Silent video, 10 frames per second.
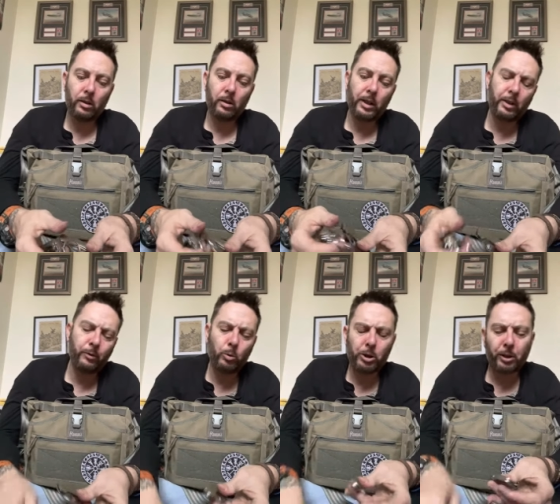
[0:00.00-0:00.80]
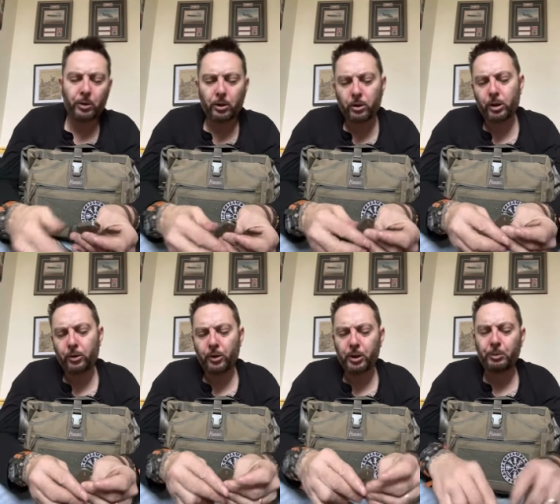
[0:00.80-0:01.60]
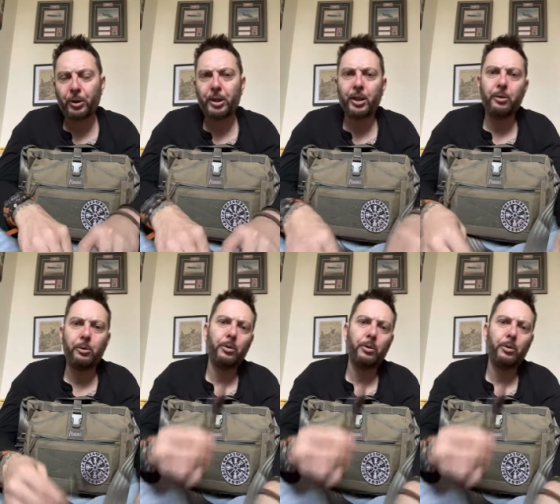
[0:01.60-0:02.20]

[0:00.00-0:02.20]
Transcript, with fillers: Then I've also got another Spyderco,